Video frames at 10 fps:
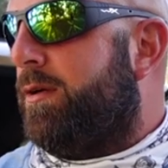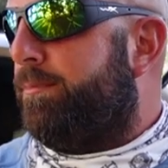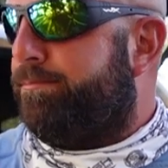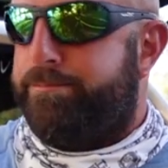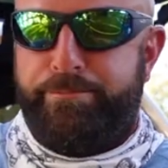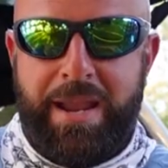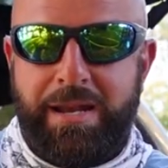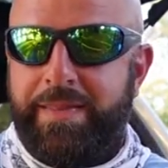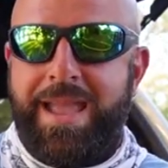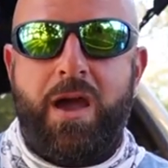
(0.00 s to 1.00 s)
know,
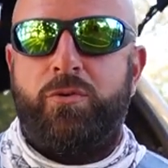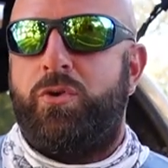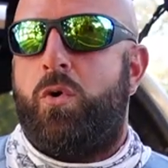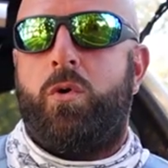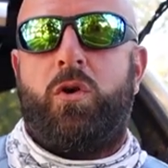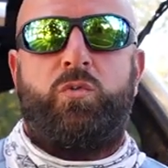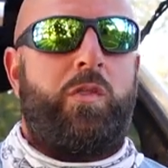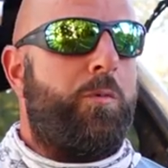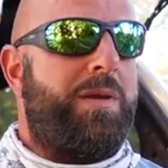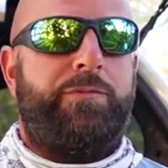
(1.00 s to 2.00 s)
being in the outdoors,
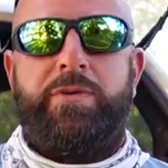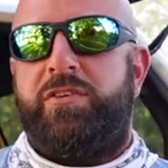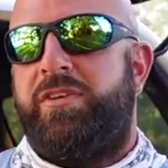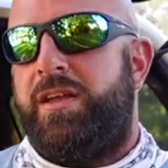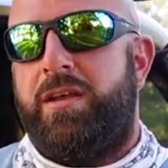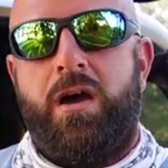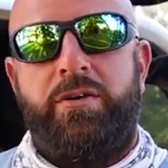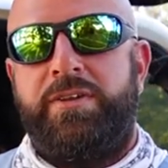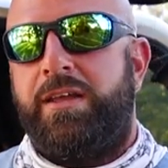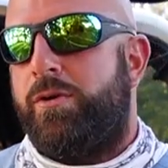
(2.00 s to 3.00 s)
whether it be fishing,
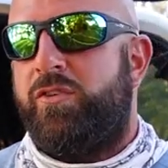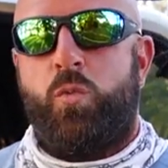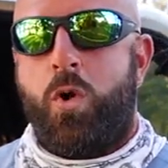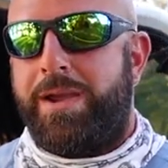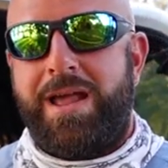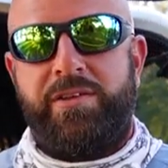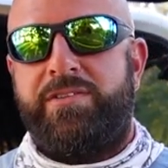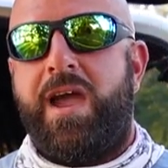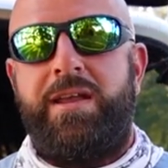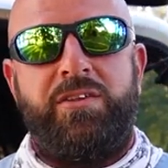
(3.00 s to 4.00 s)
hunting, or just working
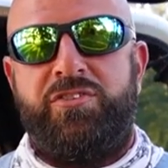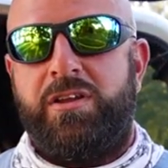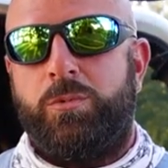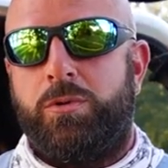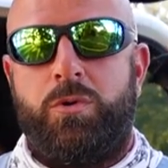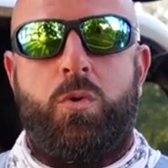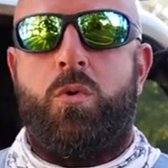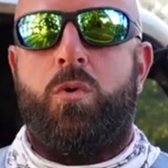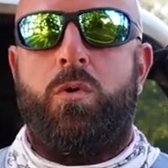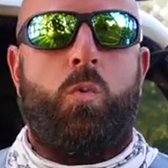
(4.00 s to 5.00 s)
outside in general
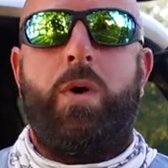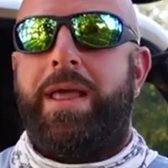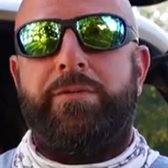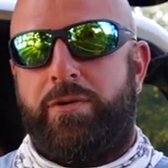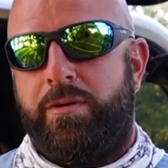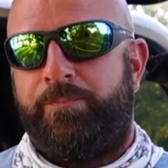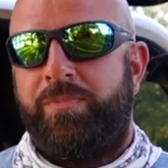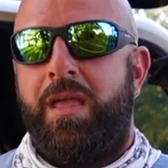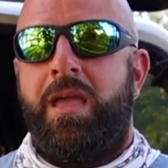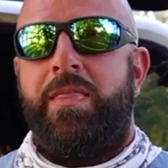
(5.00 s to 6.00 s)
or whatever,
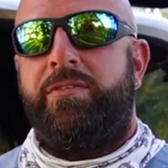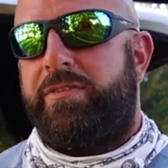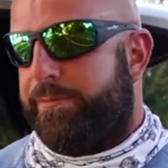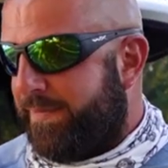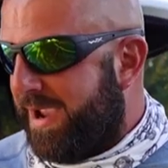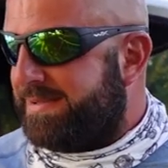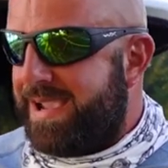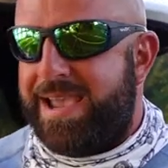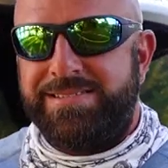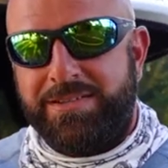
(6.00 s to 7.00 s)
this is a
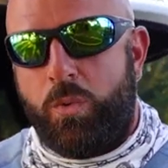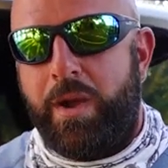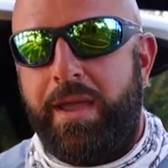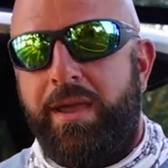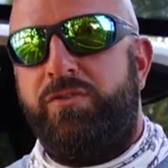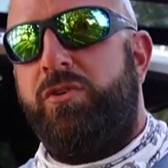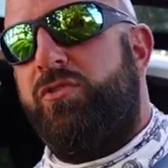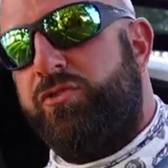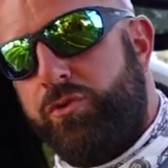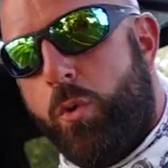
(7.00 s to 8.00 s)
fantastic way to
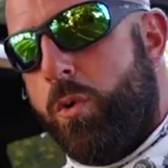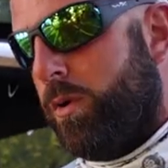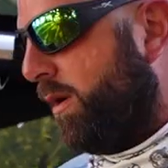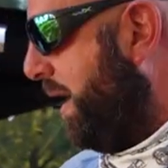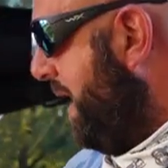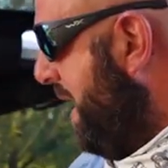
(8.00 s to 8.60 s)
store